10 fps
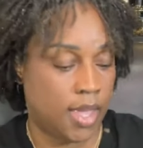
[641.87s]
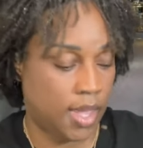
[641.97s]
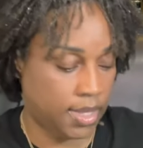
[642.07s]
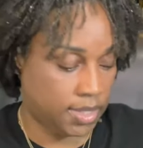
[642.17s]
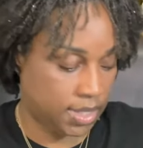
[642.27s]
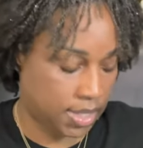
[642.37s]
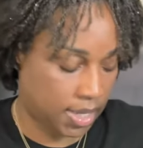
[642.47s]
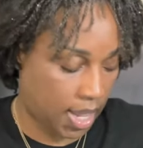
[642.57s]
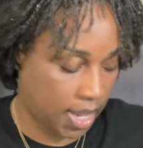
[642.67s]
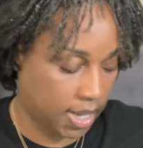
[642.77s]
Into the
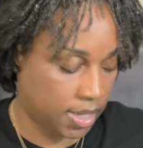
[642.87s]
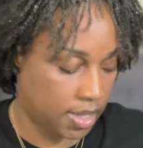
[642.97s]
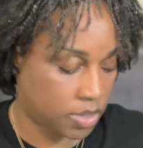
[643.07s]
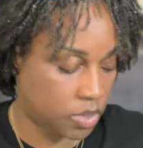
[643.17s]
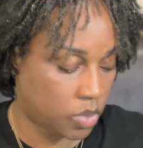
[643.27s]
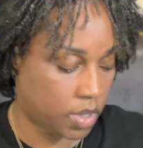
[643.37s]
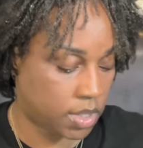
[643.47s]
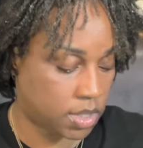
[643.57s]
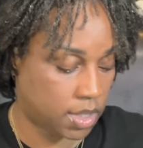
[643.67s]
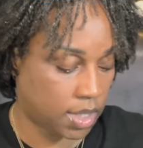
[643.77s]
Night is
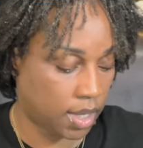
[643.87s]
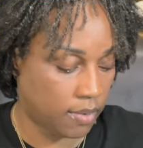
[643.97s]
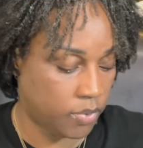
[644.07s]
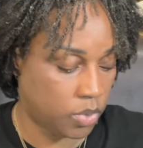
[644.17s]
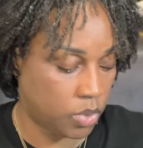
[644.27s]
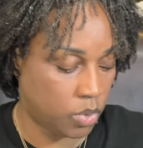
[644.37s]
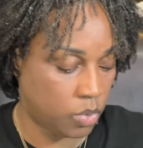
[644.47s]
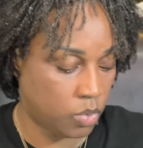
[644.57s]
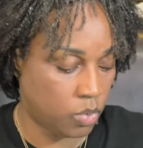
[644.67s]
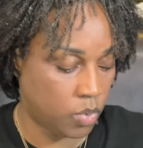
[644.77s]
going to give
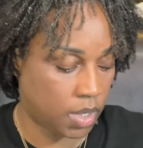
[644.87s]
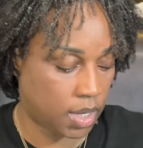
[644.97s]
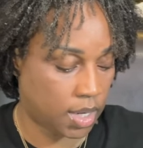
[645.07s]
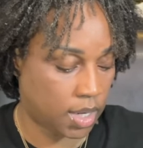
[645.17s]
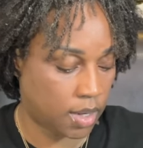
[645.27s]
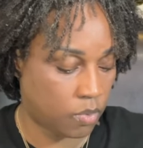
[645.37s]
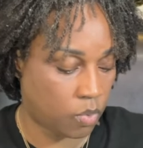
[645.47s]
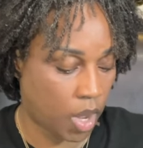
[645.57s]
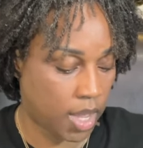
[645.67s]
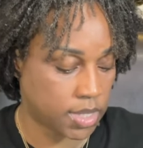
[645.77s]
you
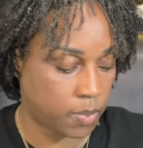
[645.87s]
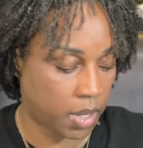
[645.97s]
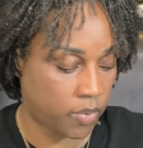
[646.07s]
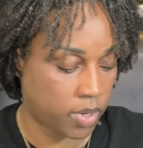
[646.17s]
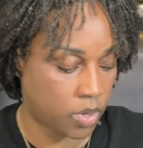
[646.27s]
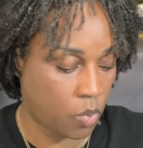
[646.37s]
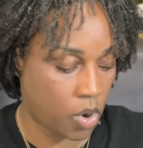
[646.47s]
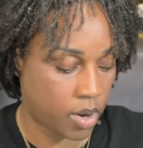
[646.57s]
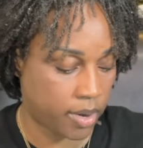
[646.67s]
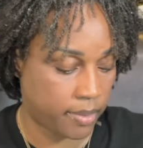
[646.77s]
Raspberry
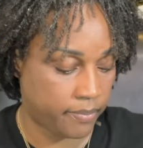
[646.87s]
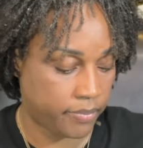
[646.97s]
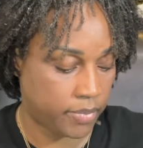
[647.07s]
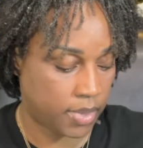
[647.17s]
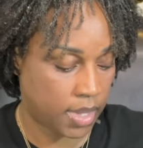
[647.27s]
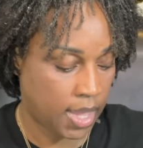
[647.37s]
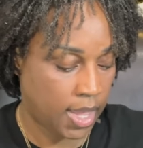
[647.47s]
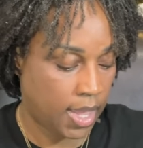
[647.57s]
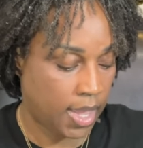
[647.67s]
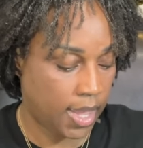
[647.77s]
Noir,
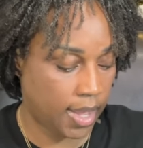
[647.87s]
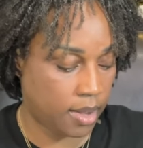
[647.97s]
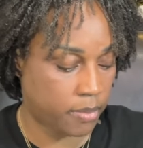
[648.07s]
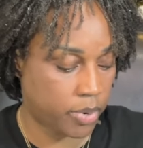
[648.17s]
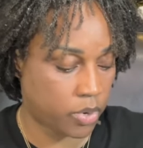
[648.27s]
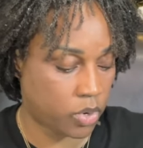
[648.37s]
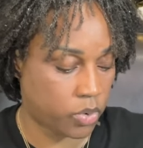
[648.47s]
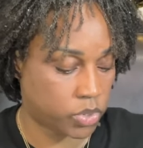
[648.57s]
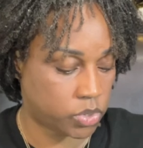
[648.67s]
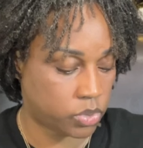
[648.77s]
Amber
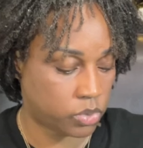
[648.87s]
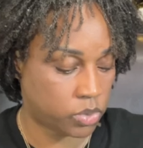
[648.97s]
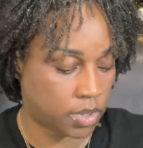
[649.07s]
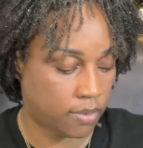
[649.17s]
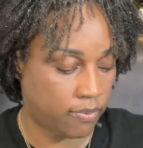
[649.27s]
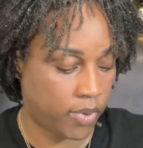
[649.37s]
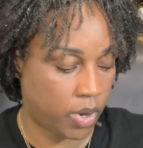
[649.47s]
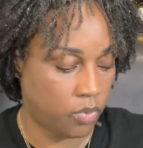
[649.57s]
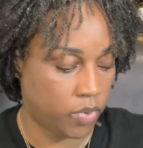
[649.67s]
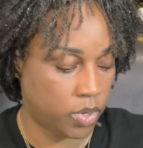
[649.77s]
Crystals,
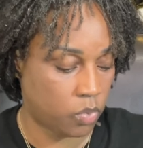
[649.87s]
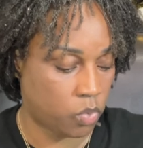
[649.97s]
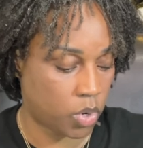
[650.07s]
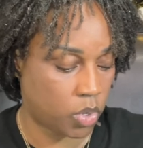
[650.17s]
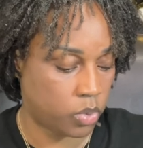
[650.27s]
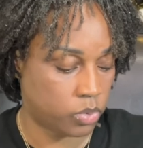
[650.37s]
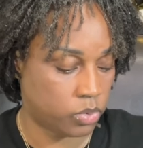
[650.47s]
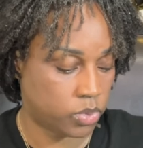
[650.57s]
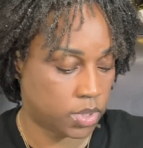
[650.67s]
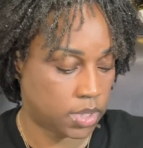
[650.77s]
Velvet
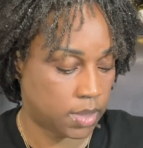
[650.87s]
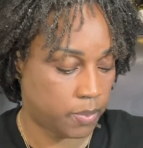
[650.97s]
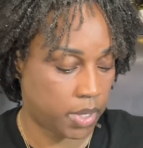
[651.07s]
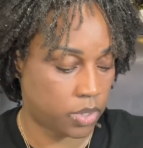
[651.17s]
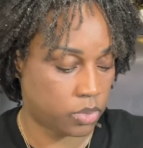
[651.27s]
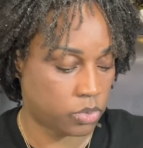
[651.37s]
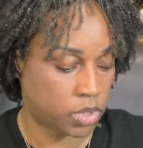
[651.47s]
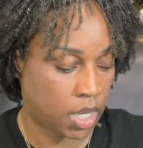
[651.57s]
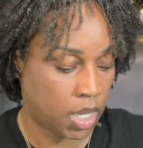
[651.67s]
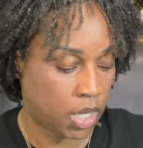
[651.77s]
Rose
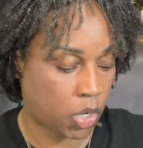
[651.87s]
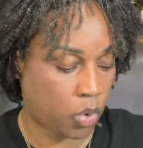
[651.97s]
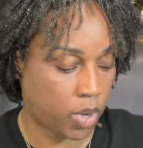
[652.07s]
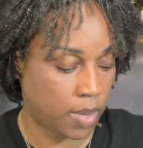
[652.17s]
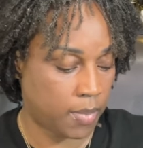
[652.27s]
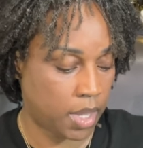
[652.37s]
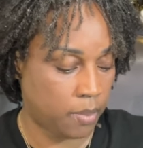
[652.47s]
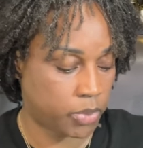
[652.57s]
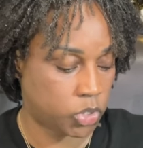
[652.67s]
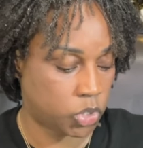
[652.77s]
Petals, Creamy
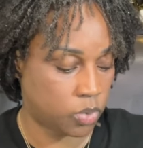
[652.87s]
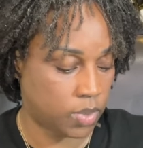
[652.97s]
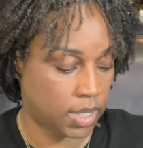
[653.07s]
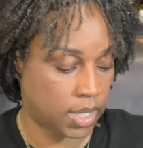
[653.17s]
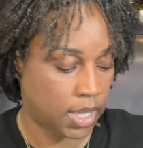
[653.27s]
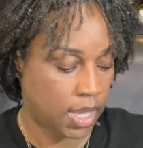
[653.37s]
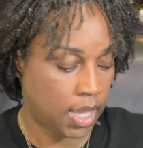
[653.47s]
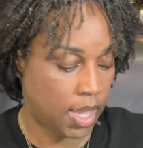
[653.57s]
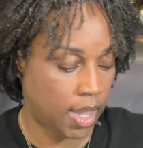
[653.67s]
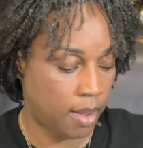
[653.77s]
Patchouli,
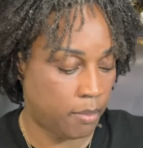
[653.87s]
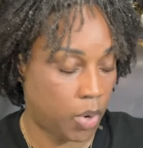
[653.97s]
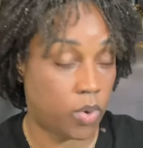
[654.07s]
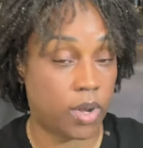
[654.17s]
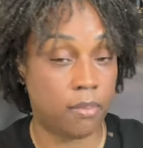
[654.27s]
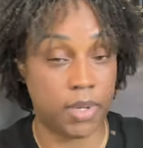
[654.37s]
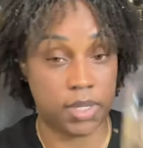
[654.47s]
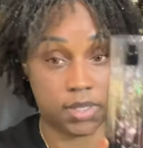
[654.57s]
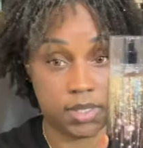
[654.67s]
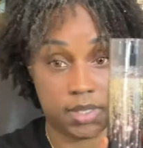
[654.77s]
and Mocha
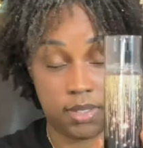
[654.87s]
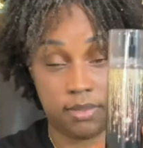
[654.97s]
Musk.